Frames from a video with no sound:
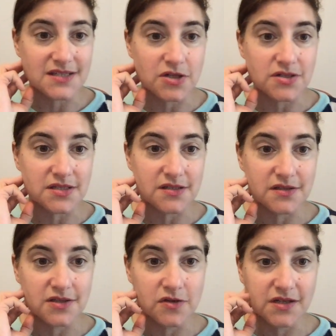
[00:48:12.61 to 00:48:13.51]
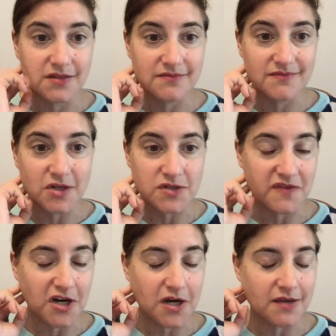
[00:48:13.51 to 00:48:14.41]
There's
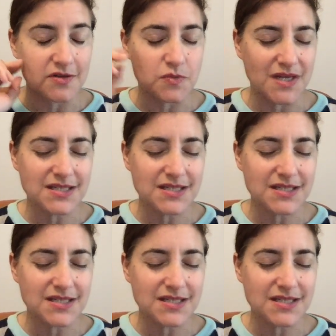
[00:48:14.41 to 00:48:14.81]
a way